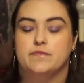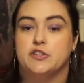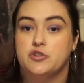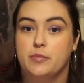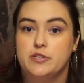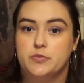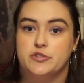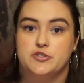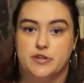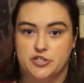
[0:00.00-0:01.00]
The troubles were
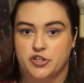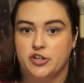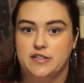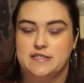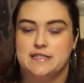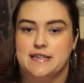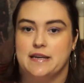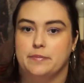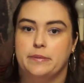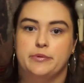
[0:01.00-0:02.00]
strange occurrences
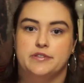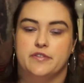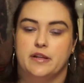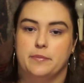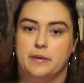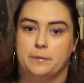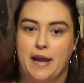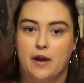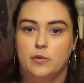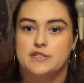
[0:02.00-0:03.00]
and people developing
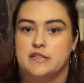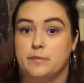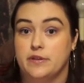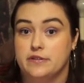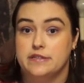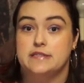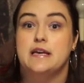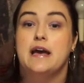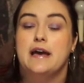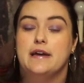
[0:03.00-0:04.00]
powers and abilities